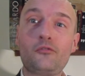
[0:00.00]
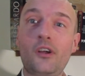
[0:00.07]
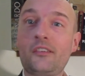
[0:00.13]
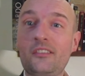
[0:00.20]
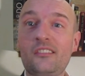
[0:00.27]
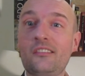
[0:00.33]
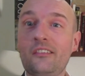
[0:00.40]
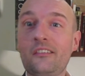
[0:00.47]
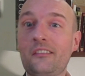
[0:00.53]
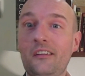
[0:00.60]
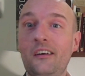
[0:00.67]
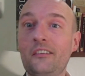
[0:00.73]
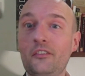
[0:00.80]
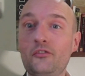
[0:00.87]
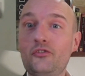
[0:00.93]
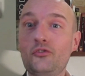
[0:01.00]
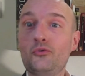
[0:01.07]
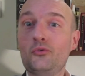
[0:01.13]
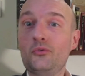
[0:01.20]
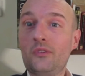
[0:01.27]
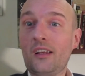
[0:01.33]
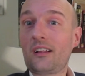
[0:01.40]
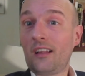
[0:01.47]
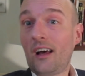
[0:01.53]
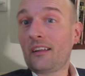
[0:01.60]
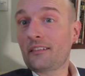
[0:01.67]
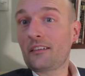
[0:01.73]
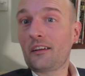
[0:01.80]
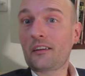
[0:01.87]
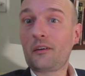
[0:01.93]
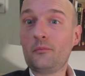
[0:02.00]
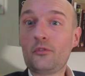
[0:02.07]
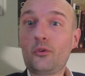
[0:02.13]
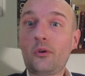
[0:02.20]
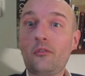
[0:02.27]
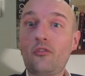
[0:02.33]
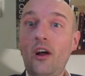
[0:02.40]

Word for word: rather than kind of do the class like I'm doing